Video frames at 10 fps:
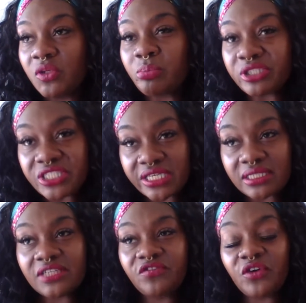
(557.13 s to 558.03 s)

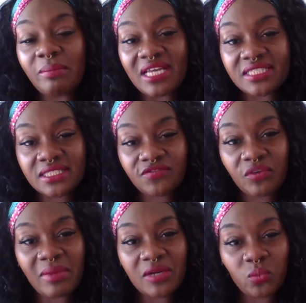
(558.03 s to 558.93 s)
particularly for my
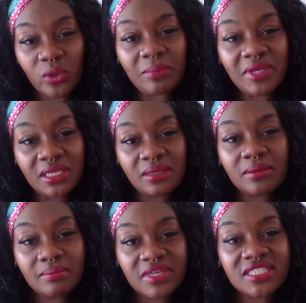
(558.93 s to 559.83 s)

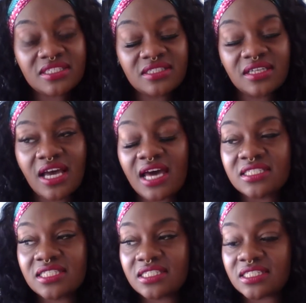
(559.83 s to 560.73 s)
women, my sister
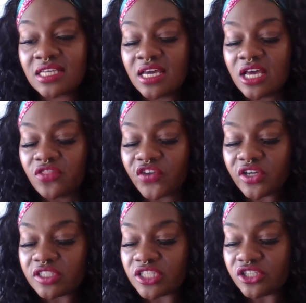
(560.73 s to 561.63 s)
goddesses,
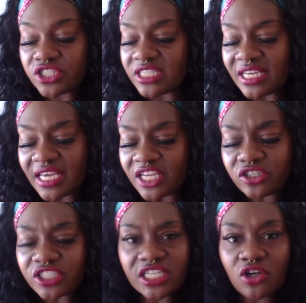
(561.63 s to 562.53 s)
there's the
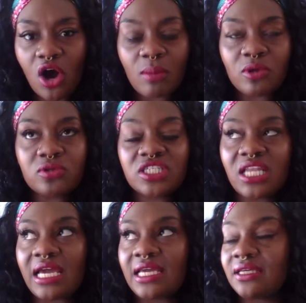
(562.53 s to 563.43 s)
energy in almost
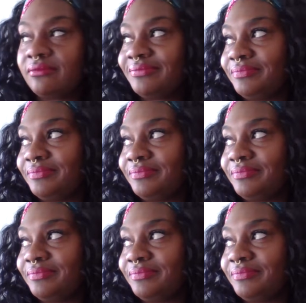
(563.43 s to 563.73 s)
like,